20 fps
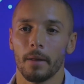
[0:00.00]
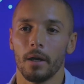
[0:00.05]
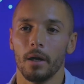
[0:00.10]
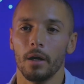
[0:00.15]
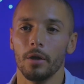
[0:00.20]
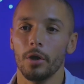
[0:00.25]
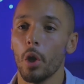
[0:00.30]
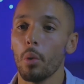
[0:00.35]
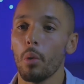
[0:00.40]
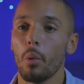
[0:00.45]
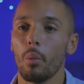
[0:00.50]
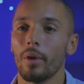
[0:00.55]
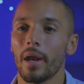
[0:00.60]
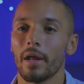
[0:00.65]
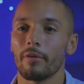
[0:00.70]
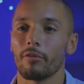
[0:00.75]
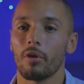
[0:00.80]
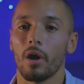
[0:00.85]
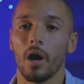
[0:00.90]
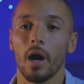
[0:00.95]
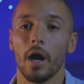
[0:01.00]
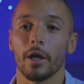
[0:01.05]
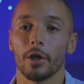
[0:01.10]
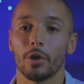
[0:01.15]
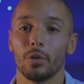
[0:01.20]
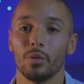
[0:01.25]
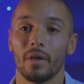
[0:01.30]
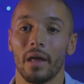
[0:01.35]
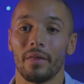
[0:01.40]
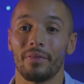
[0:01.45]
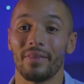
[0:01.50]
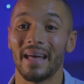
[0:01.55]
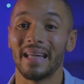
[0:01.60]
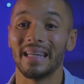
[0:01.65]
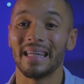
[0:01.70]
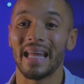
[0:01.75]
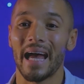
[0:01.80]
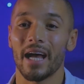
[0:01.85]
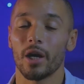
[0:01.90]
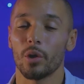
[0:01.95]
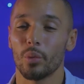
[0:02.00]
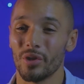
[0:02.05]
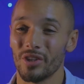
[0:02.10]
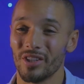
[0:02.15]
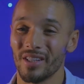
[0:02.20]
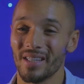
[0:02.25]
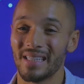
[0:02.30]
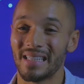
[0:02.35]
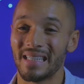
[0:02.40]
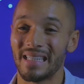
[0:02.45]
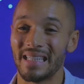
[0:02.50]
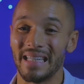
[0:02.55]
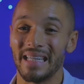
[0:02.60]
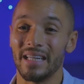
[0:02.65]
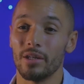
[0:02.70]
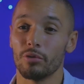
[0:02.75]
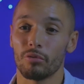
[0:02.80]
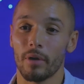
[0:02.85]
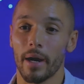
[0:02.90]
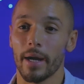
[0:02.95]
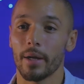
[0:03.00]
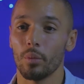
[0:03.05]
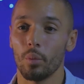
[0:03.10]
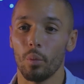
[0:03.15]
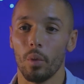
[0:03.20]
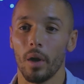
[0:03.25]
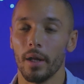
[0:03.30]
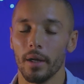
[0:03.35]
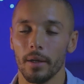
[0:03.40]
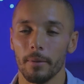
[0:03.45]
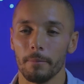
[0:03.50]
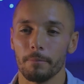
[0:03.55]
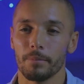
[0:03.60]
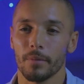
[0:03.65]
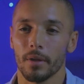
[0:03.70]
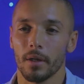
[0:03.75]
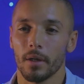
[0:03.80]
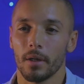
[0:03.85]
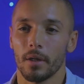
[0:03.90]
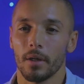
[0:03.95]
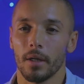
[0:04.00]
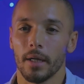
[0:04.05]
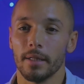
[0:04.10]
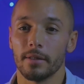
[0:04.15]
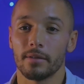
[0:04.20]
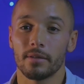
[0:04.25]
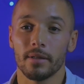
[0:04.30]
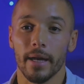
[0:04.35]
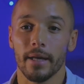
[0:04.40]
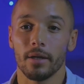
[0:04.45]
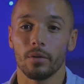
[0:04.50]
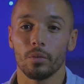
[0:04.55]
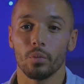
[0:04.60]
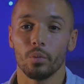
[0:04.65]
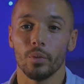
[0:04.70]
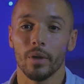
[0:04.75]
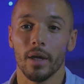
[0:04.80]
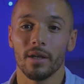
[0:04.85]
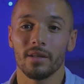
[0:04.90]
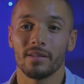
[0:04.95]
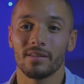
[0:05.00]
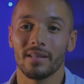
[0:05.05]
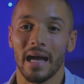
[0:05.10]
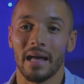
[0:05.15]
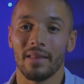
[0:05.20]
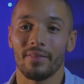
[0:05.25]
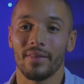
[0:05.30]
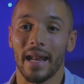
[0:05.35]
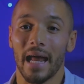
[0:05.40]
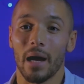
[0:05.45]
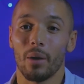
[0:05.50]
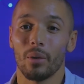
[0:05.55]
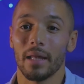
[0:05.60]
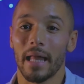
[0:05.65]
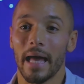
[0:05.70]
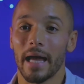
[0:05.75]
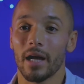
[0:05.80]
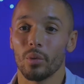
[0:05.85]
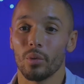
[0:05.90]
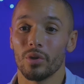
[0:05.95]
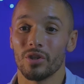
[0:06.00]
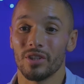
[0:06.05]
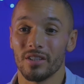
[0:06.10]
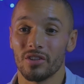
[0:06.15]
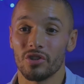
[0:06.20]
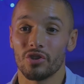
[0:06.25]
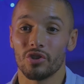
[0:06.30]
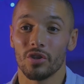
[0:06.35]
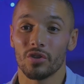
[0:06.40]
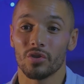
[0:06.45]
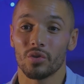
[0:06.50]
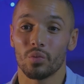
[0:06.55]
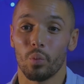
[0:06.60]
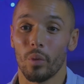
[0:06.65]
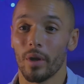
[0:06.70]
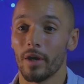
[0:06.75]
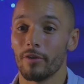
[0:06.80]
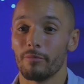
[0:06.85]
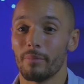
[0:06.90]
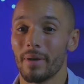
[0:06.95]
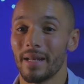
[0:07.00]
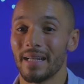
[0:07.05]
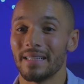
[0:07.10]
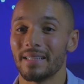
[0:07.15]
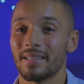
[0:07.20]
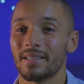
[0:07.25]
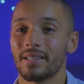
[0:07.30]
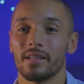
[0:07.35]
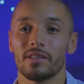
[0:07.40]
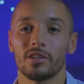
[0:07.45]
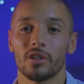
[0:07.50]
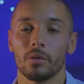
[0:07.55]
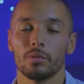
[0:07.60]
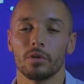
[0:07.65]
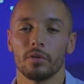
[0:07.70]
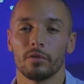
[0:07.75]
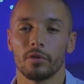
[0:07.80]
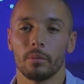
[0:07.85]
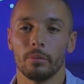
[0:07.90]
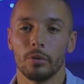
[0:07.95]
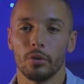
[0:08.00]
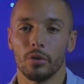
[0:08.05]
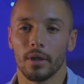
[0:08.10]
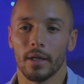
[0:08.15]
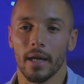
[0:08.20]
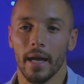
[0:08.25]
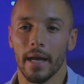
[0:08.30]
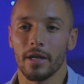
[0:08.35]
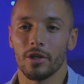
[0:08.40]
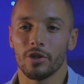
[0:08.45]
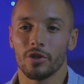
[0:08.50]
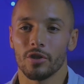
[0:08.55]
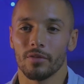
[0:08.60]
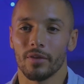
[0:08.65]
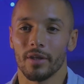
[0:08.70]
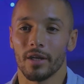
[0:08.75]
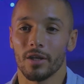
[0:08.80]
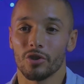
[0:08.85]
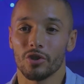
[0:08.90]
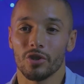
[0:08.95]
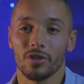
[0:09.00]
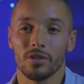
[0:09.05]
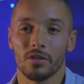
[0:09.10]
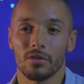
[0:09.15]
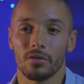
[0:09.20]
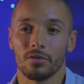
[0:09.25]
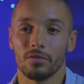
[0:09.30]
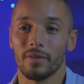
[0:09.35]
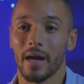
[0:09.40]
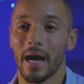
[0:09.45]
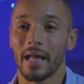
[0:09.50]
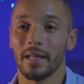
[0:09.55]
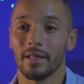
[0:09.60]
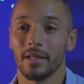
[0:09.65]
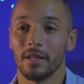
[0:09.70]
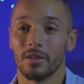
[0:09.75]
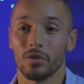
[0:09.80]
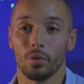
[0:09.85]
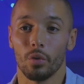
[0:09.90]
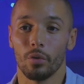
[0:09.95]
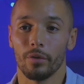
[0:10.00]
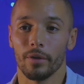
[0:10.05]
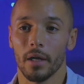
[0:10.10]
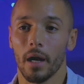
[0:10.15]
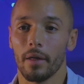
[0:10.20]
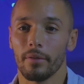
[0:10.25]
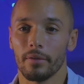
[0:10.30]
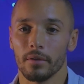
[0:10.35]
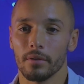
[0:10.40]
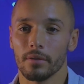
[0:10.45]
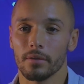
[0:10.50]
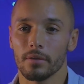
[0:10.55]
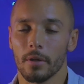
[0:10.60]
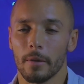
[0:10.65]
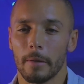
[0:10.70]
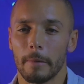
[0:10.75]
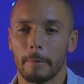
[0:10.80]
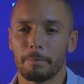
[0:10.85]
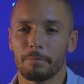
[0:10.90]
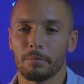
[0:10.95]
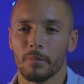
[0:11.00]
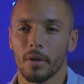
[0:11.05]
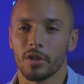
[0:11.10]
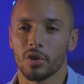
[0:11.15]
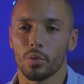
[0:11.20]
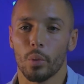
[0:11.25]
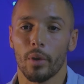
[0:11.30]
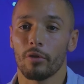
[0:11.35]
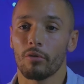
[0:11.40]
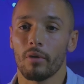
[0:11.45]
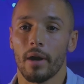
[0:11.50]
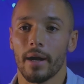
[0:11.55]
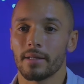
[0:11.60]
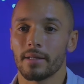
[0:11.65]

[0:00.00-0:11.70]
No one would ever argue that their language is the right one. Instead, we understand that our language is just one of many systems of communication that are just as valid as all the others. So whether I